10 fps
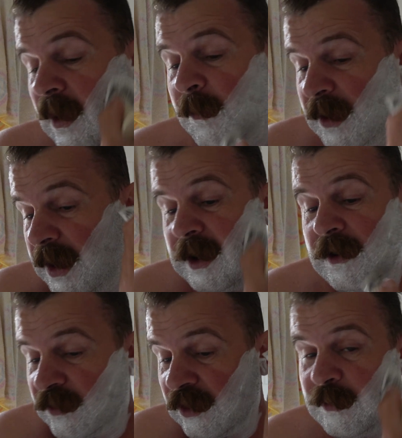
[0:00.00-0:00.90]
Been eating
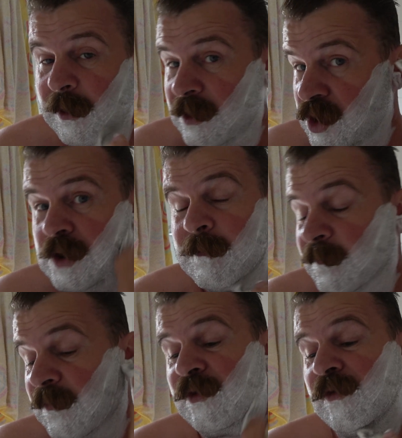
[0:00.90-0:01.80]
too much,
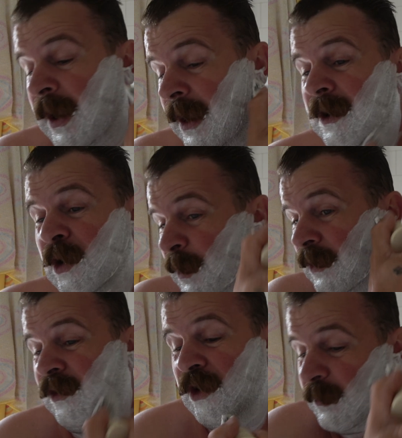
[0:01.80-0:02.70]
drank a little bit
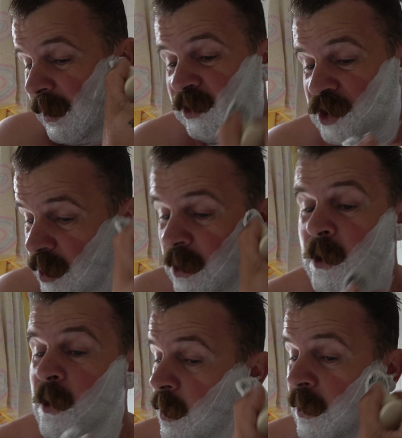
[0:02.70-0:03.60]
too much.
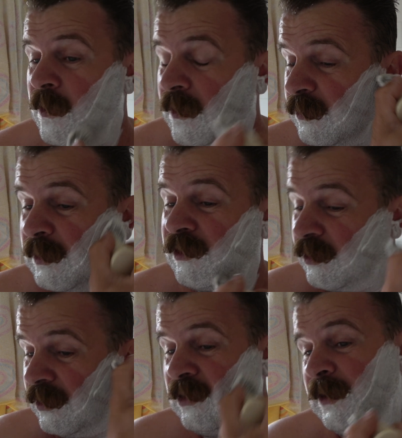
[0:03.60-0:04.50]
Not as much as
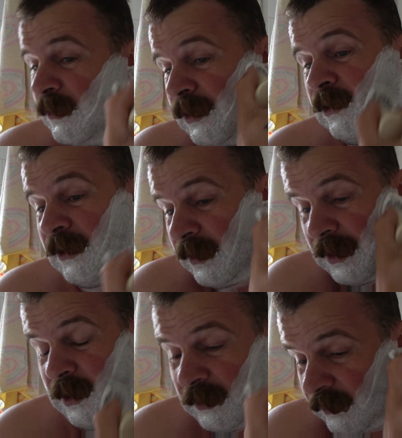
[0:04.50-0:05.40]
I normally would on holiday
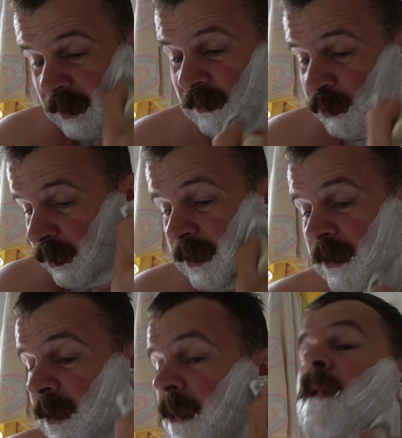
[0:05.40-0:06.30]
though, so that's pretty good.